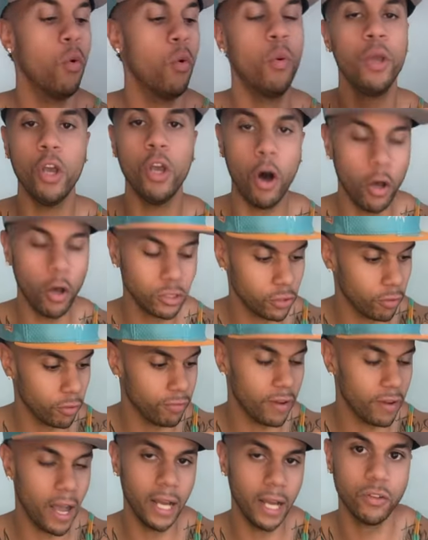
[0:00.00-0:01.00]
we also
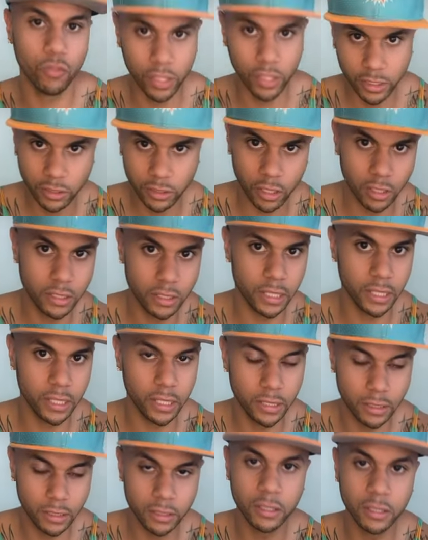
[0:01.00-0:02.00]
find in research
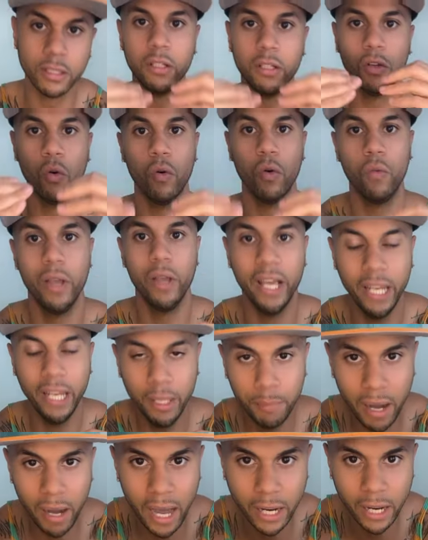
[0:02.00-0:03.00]
is
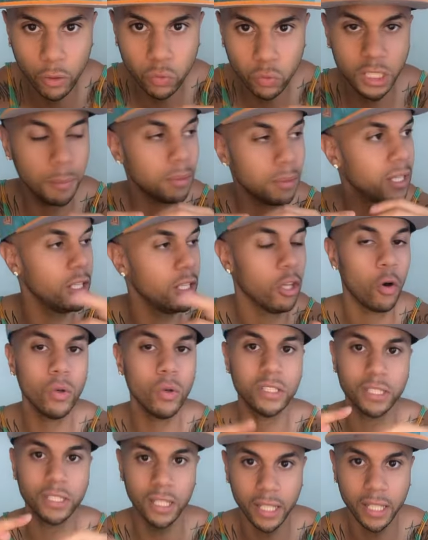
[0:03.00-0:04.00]
anybody who's typically low in
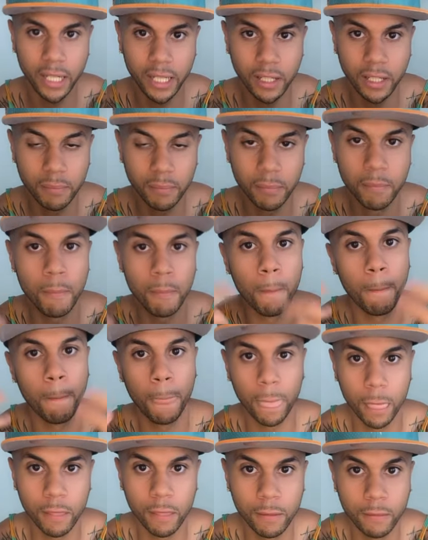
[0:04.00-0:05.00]
selenium,
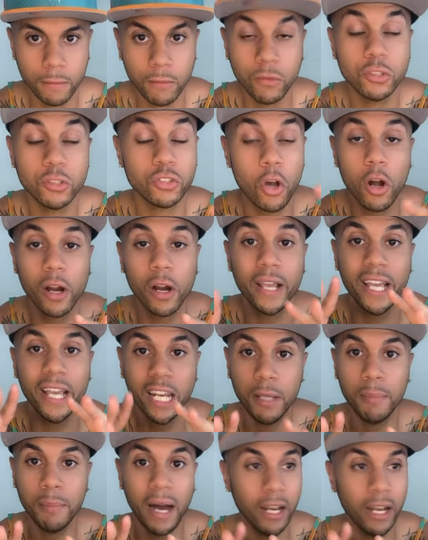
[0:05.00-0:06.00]

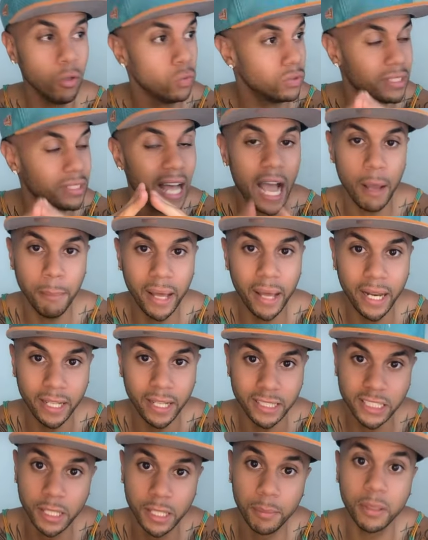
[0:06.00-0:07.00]
anybody who's diabetic is
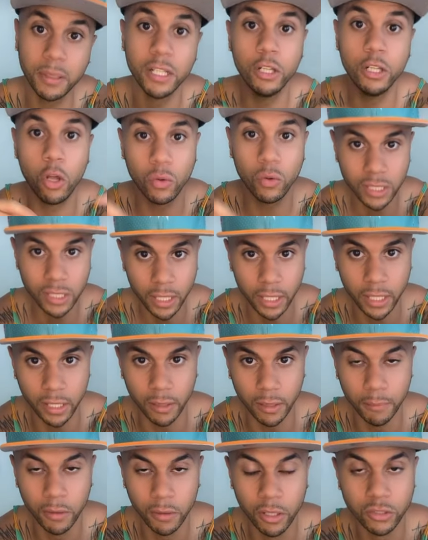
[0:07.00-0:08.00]
typically low in selenium.
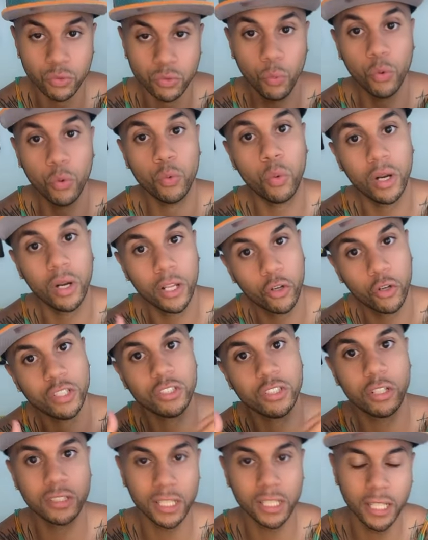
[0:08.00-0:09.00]
So we would want to increase our
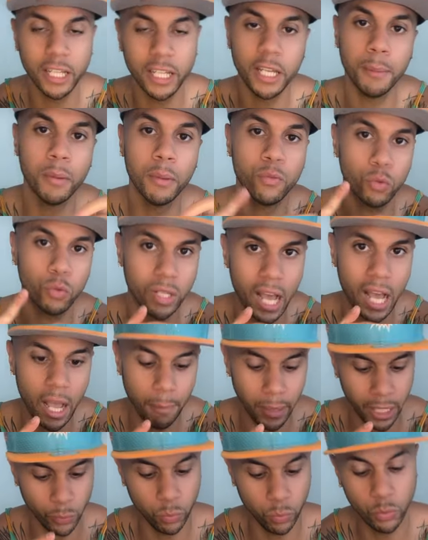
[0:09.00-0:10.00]
selenium if we're
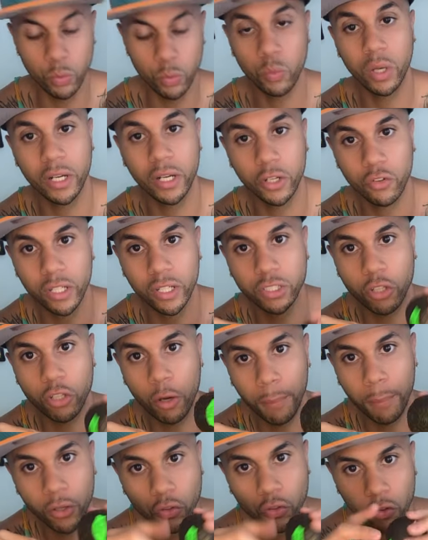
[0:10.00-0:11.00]
diabetic. We would want to increase our
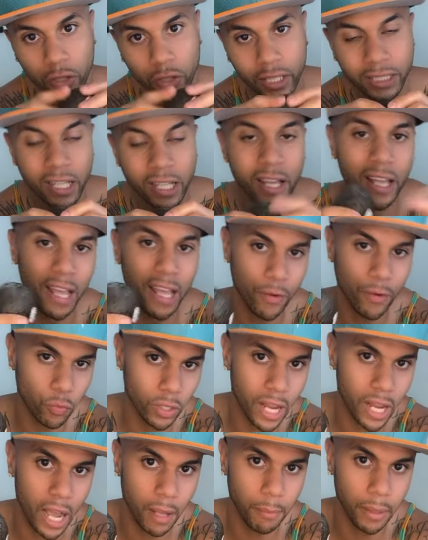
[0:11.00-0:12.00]
omega-3s if we're
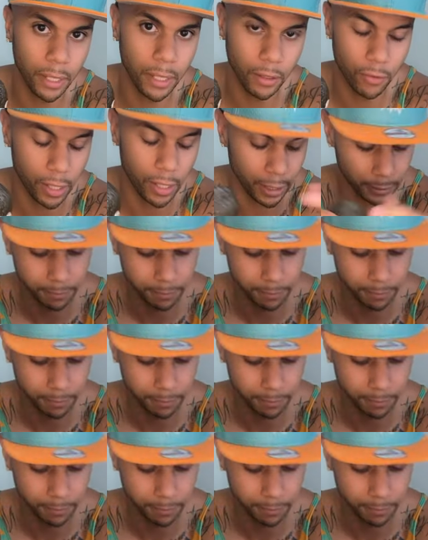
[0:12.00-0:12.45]
diabetic, right?